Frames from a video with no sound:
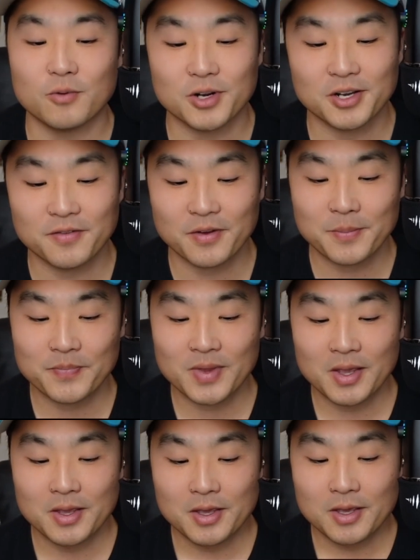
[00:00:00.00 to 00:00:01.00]
would have.
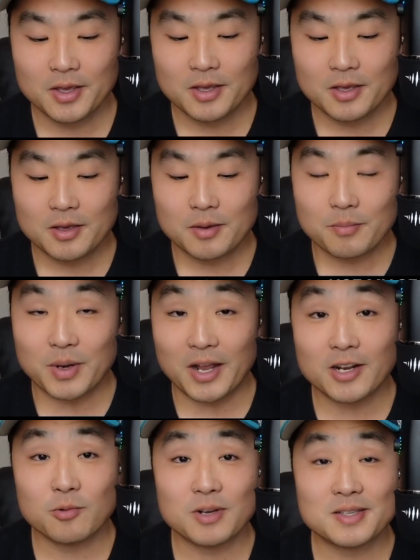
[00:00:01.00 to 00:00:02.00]
But
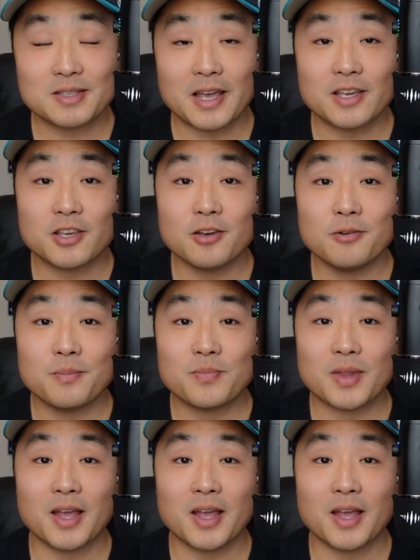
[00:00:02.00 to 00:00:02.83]
anyways, thank you.